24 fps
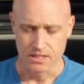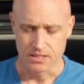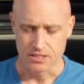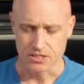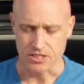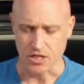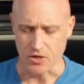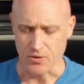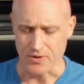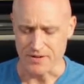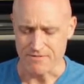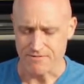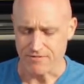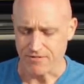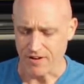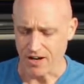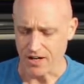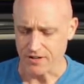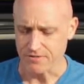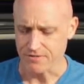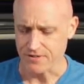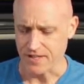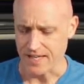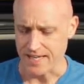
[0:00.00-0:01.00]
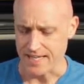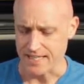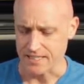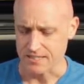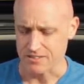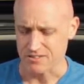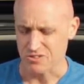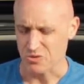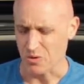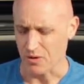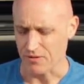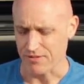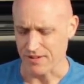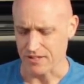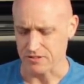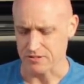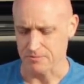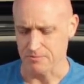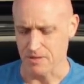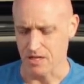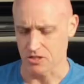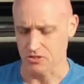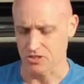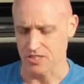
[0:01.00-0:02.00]
So in 5 years,
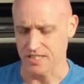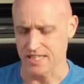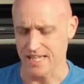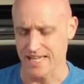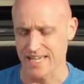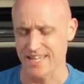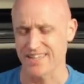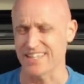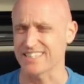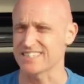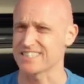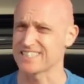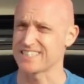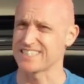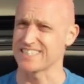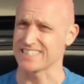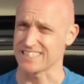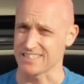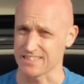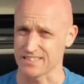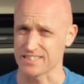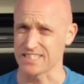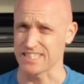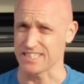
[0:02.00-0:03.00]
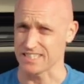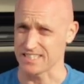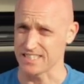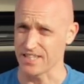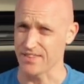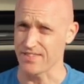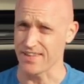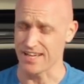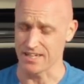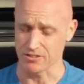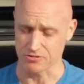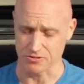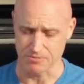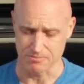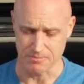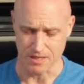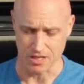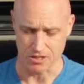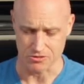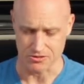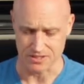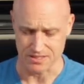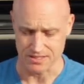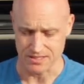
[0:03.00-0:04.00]
12,000 miles a year, that's 60,000
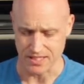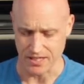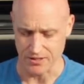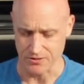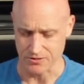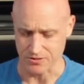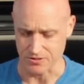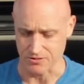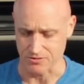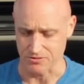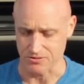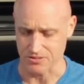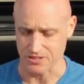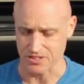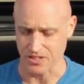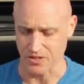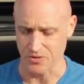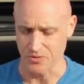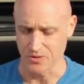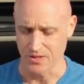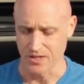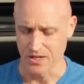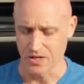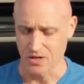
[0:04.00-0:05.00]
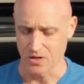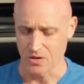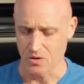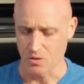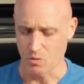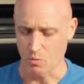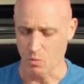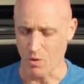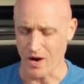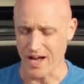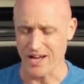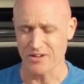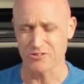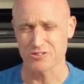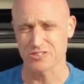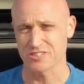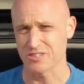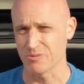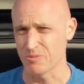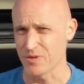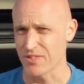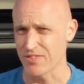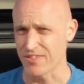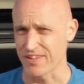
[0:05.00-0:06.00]
miles in total. So what else
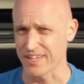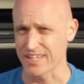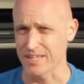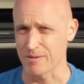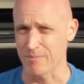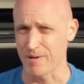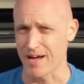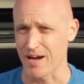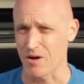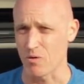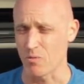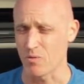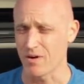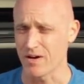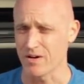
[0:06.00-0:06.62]
can we think about?